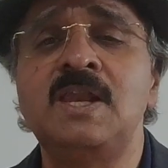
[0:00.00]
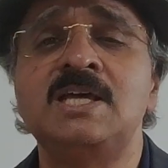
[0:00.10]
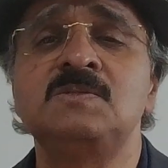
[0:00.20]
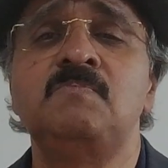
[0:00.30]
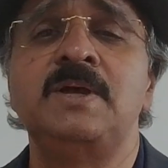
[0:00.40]
well
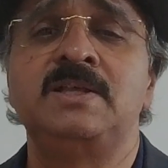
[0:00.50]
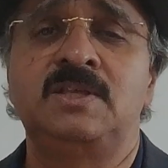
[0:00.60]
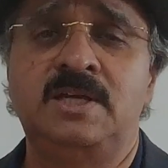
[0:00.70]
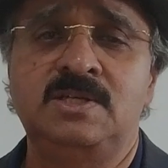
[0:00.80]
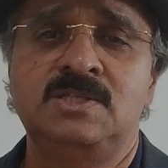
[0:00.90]
as
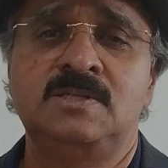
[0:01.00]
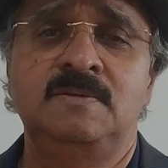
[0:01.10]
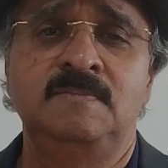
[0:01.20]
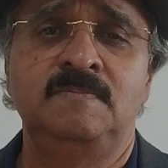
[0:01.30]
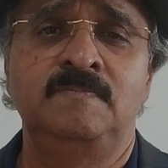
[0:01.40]
big
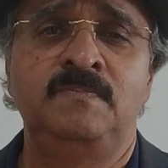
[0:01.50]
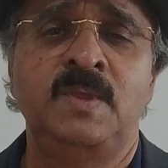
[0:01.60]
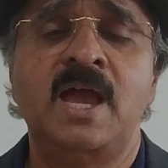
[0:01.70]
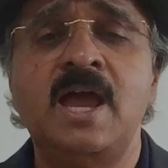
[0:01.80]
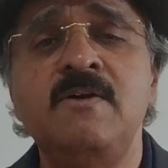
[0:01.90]
things.
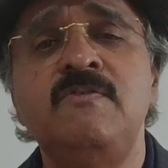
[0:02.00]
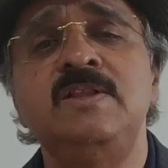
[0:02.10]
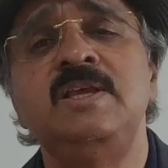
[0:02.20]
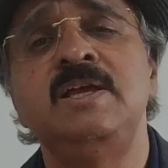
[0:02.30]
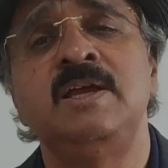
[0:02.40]

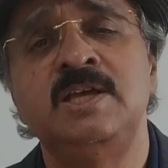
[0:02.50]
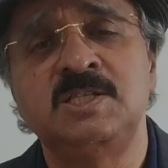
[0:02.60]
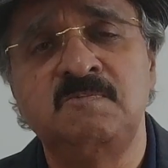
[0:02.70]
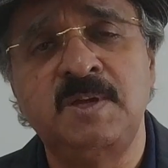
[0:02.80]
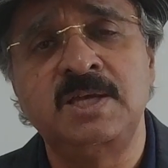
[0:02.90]
Everything he
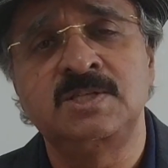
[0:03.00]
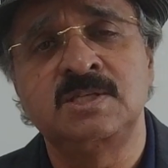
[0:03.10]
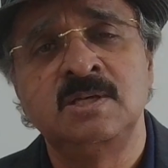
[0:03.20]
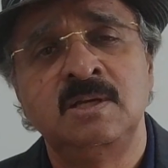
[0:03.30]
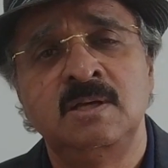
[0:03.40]

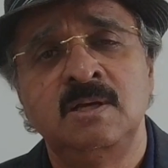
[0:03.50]
speaks